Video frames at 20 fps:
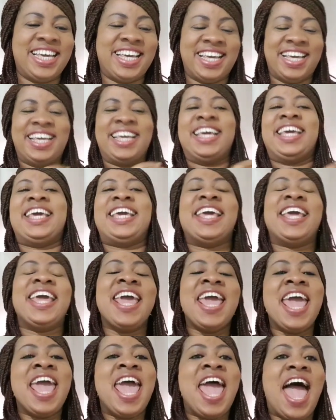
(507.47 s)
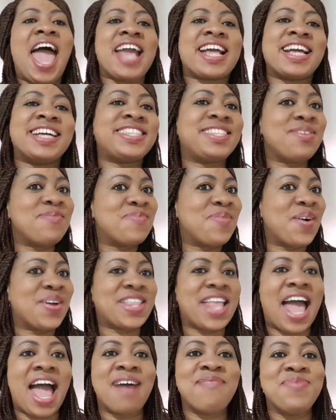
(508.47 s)
I can sing,
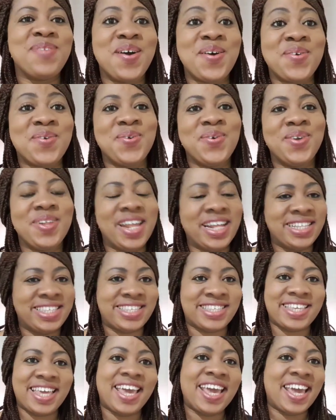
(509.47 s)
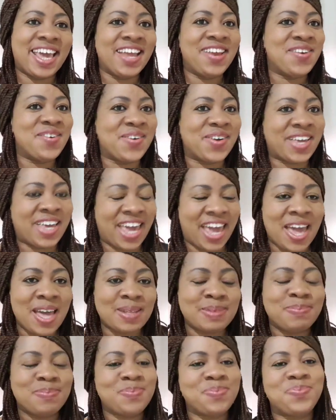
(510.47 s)
but I'm not good in singing,
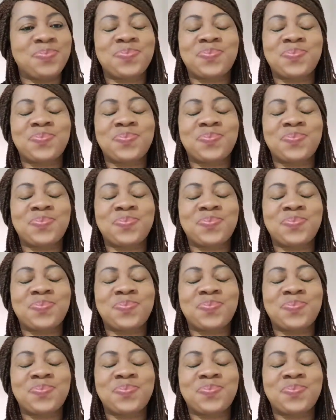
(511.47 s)
okay?